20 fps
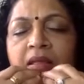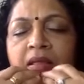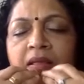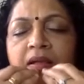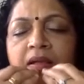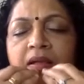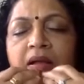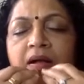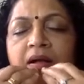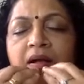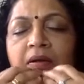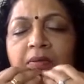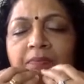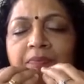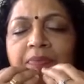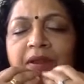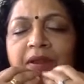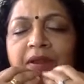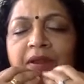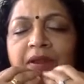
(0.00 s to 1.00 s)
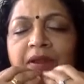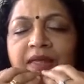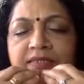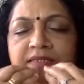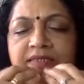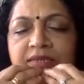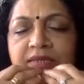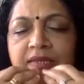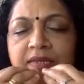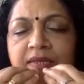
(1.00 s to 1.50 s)

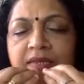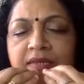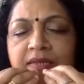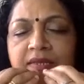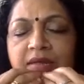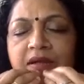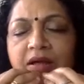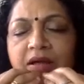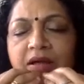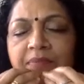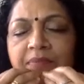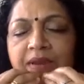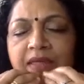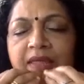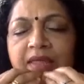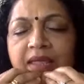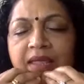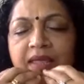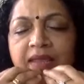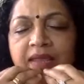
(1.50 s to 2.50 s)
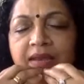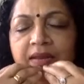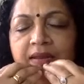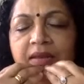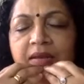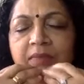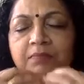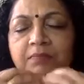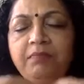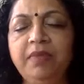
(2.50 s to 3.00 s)
complex,
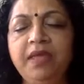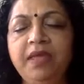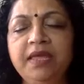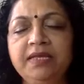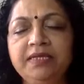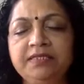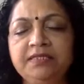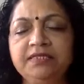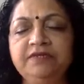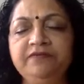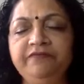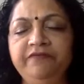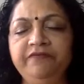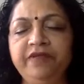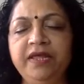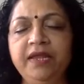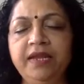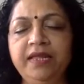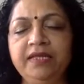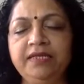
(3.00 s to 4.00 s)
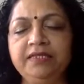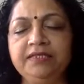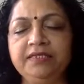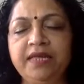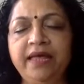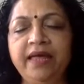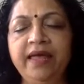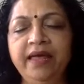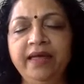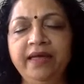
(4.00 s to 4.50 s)
complicated, mixed feelings,
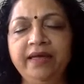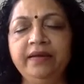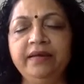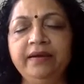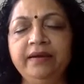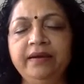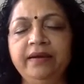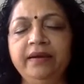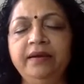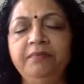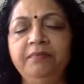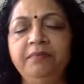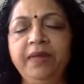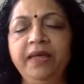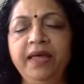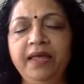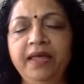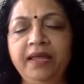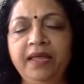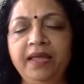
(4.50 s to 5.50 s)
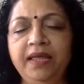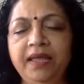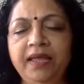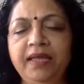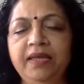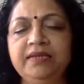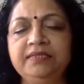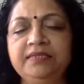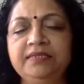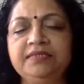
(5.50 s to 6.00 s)
anger and panic
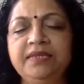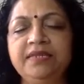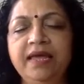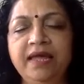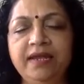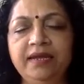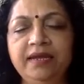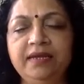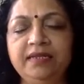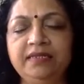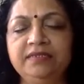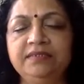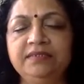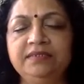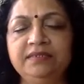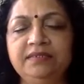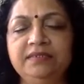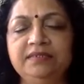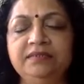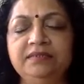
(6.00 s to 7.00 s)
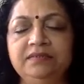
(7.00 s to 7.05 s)
and sadness,